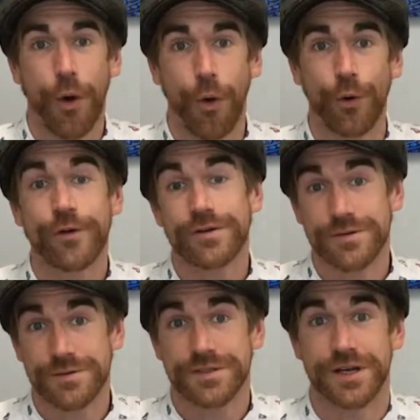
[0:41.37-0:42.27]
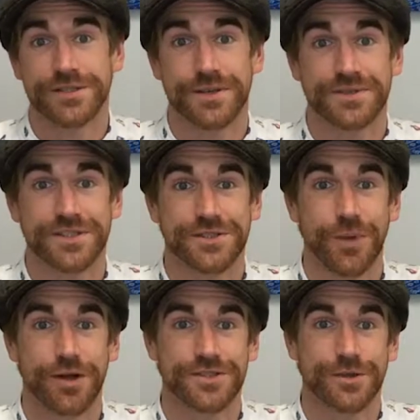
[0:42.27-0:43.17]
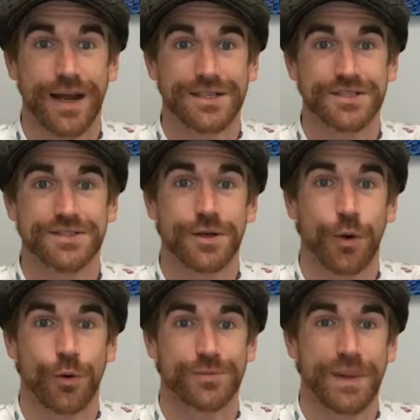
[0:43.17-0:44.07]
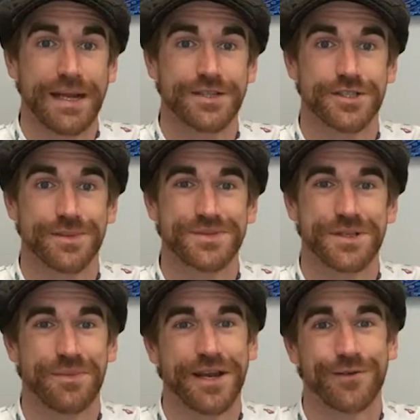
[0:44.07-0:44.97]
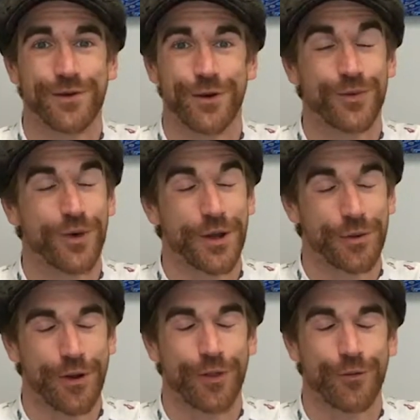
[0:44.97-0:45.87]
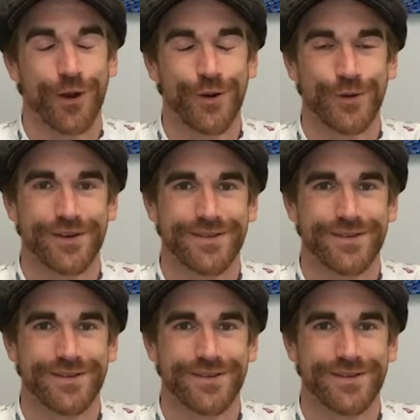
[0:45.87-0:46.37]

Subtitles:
or touch-ups to small scratches or paint chips that may have occurred while you were on the road.